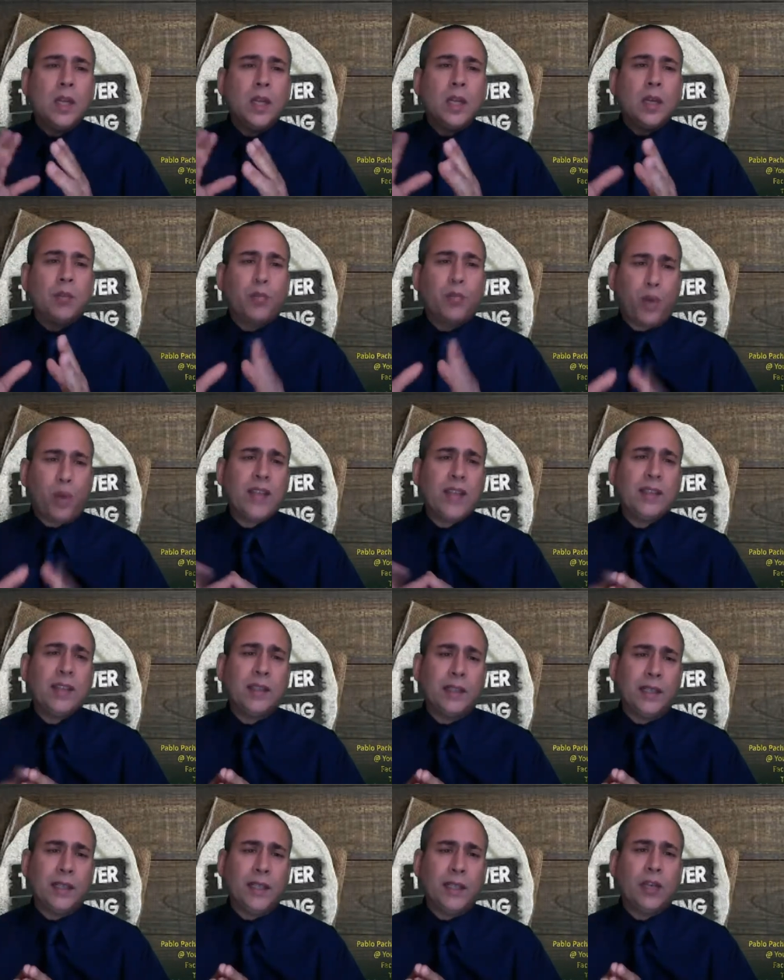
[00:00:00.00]

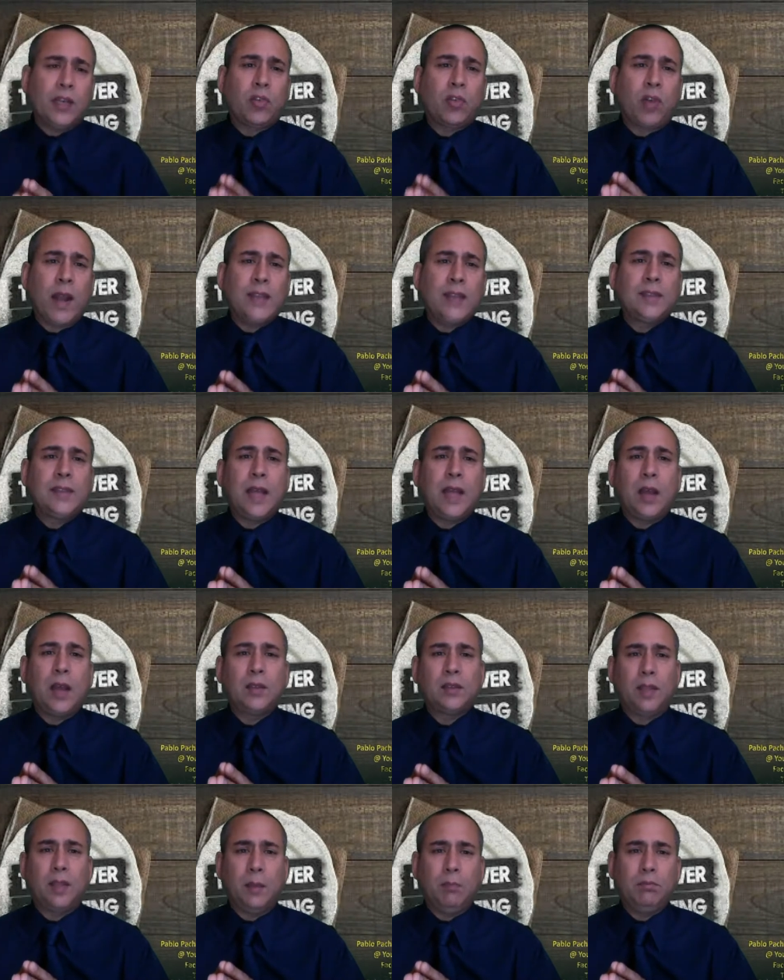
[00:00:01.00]
Presently, Christ
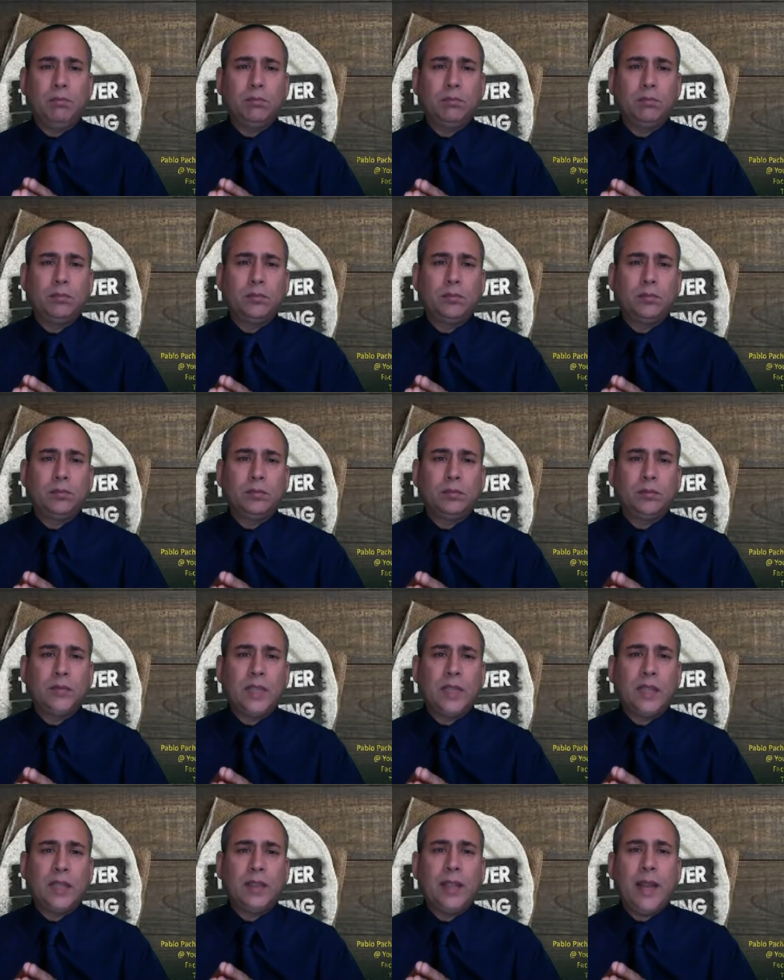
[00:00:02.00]
tells them
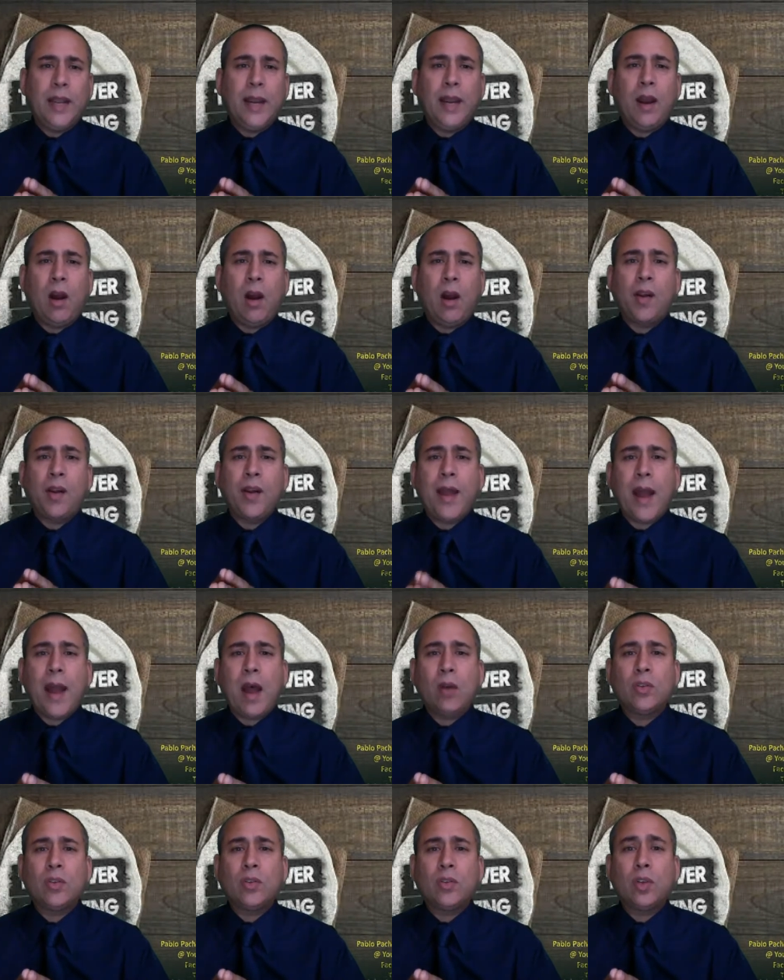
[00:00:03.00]
that they are
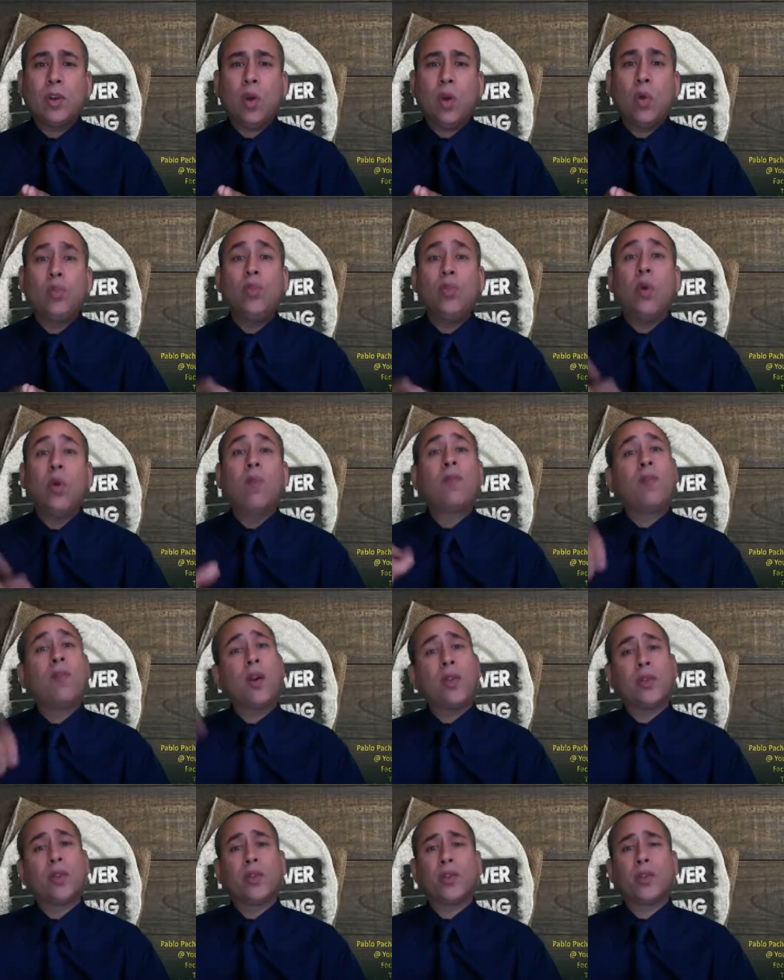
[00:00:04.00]
now to go no
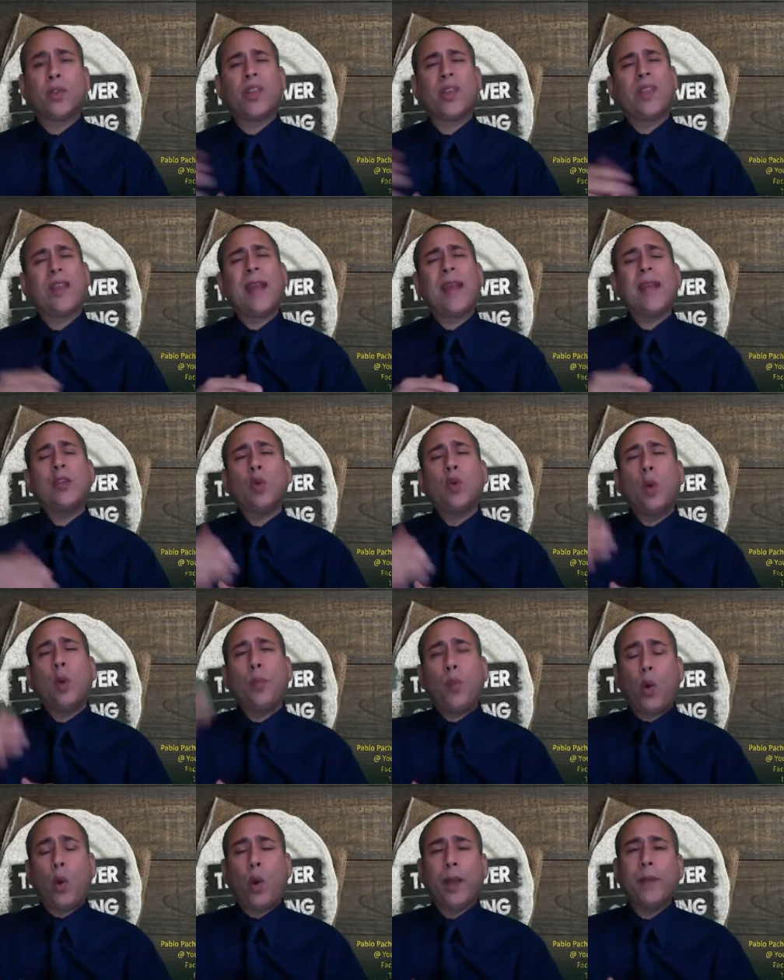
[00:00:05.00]
further. So, so they get to a
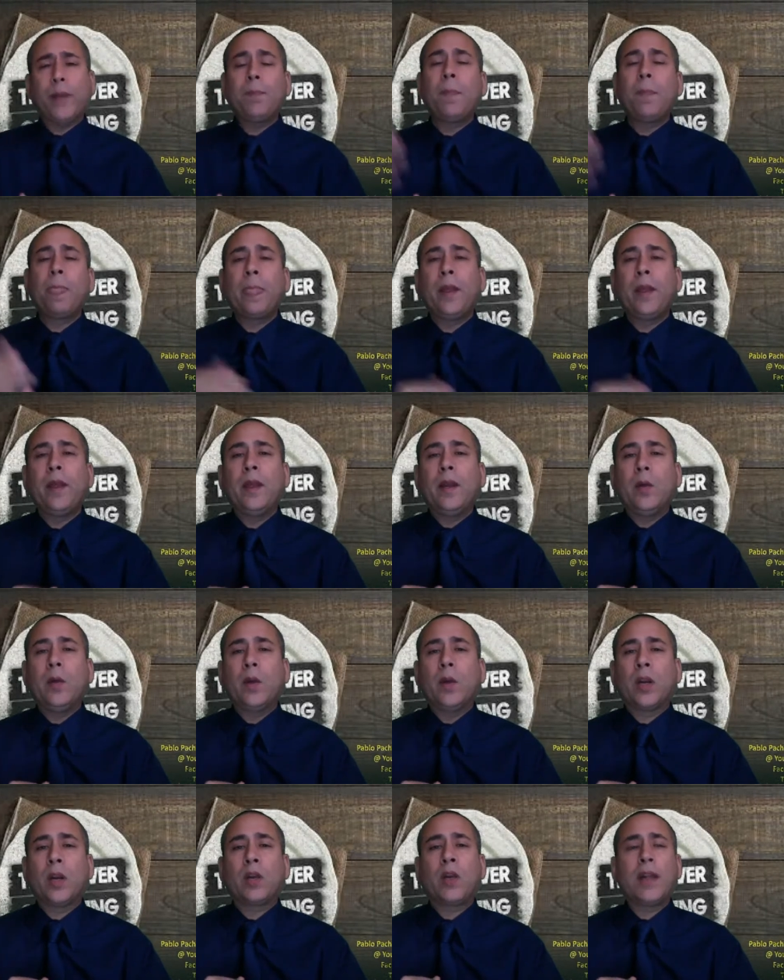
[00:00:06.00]
point
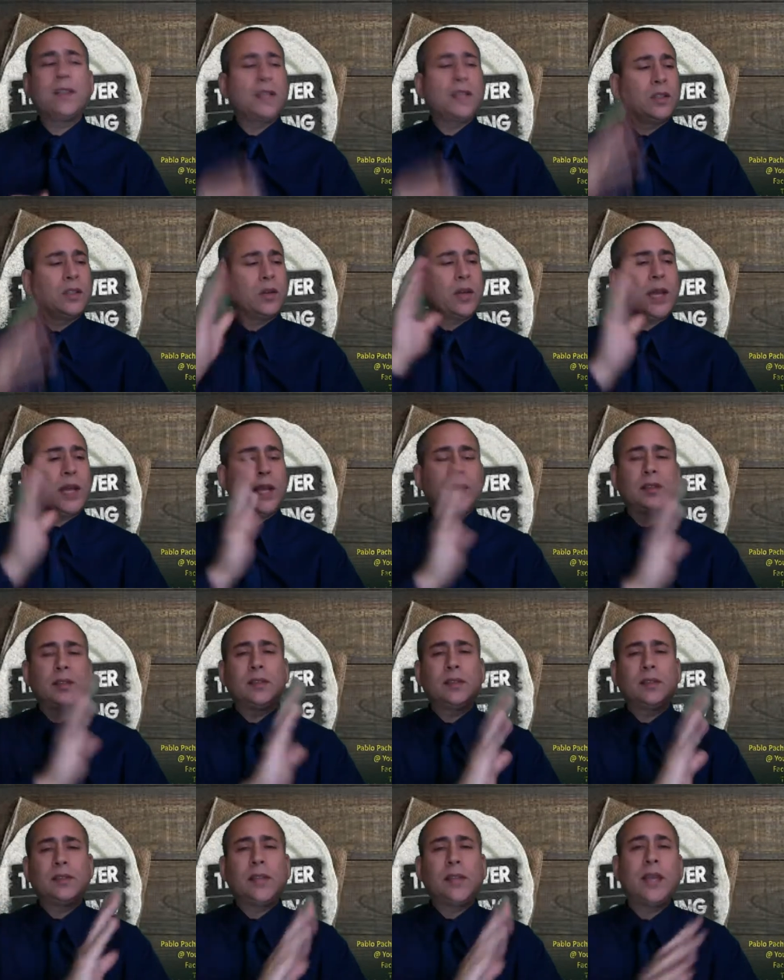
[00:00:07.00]
where Christ says, Okay,
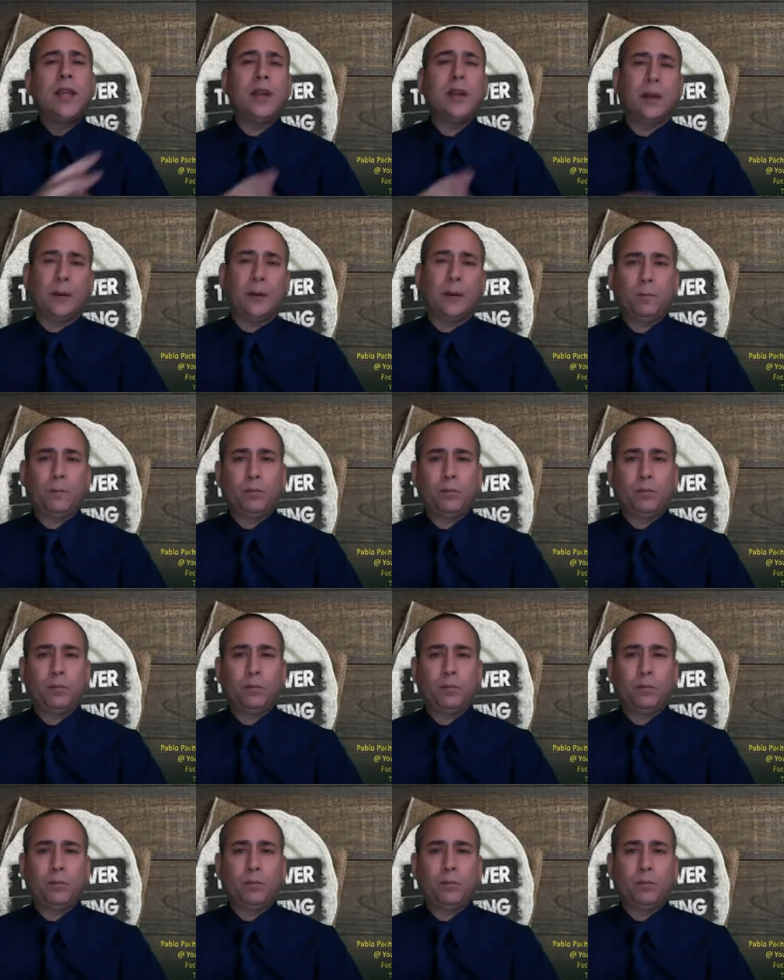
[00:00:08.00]
stay here.